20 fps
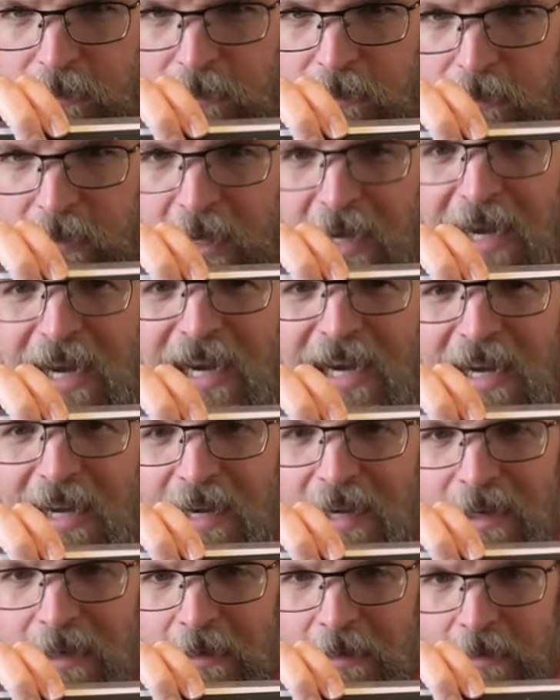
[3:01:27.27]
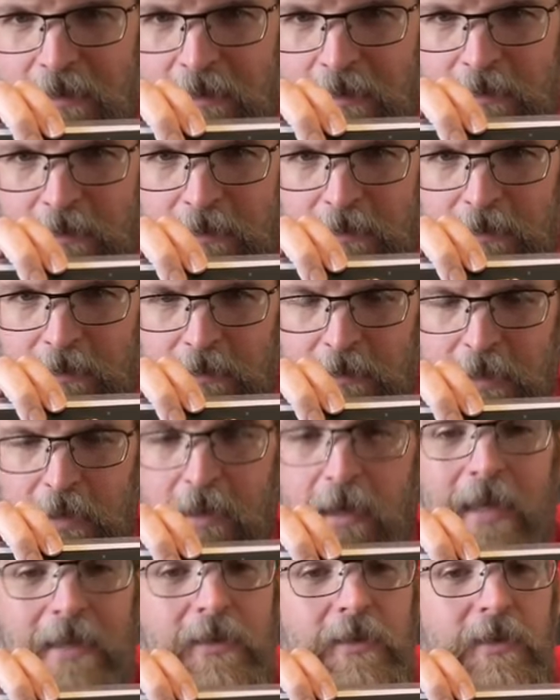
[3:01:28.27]
Hi. There, I
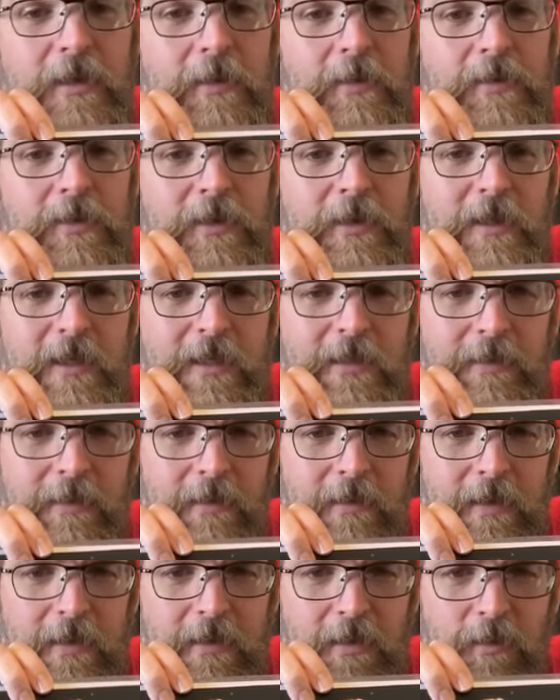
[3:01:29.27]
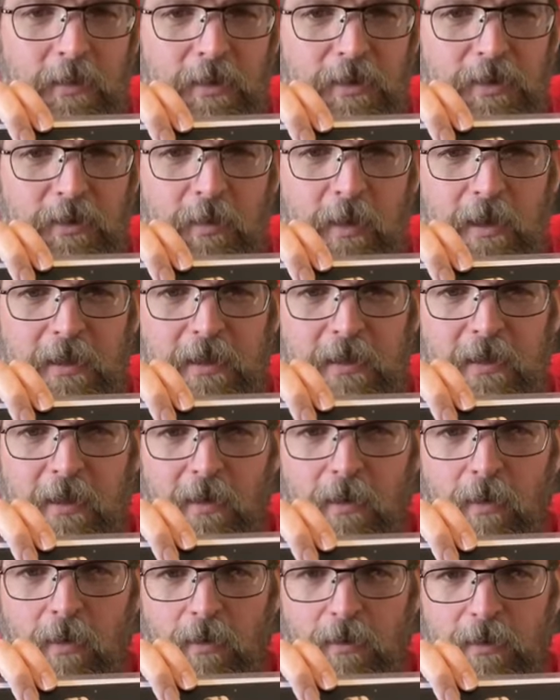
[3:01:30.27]
just did what you did. I just did what you wanted there,
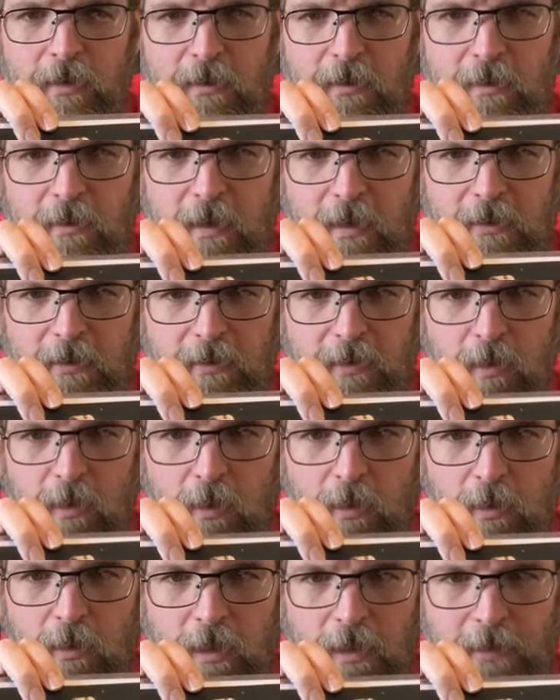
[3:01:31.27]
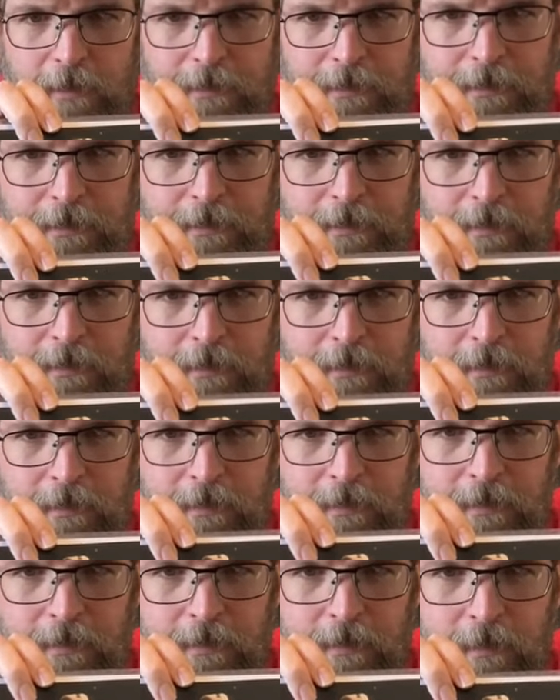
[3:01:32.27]
old underscore one.
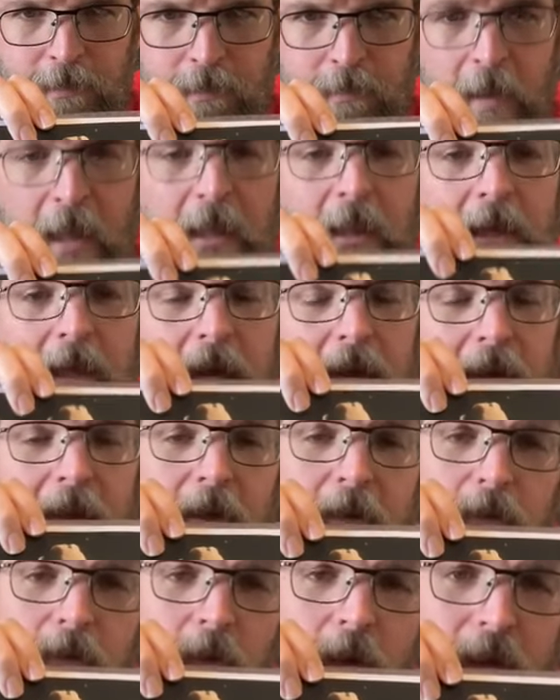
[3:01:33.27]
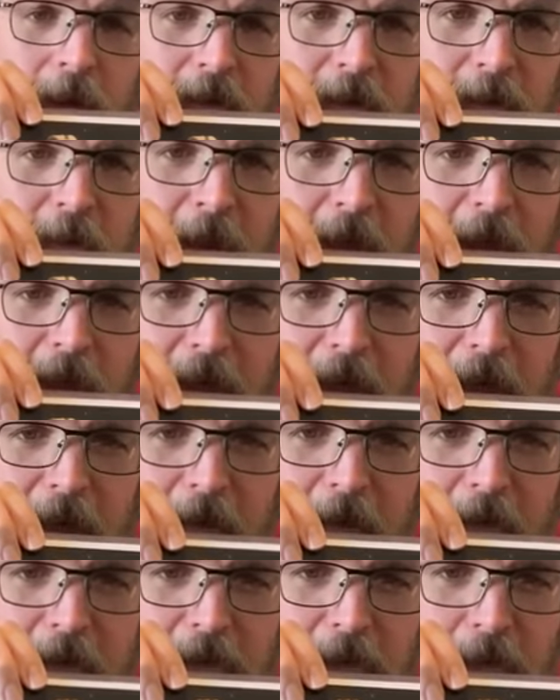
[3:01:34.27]
Malachi going once, Malachi
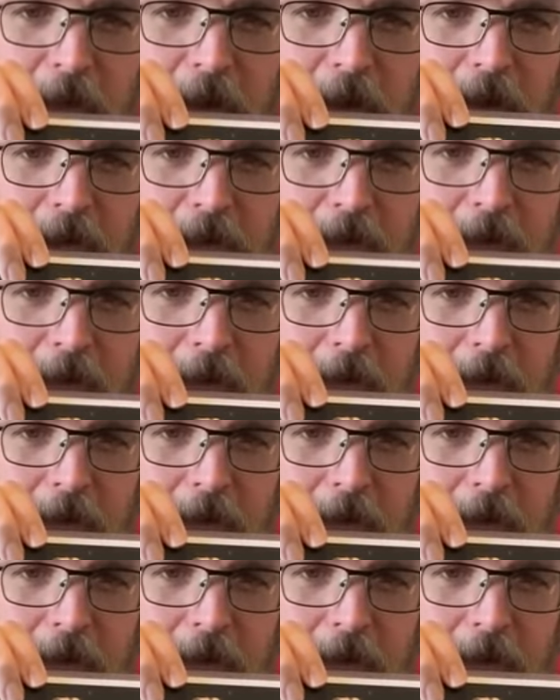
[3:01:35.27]
going twice.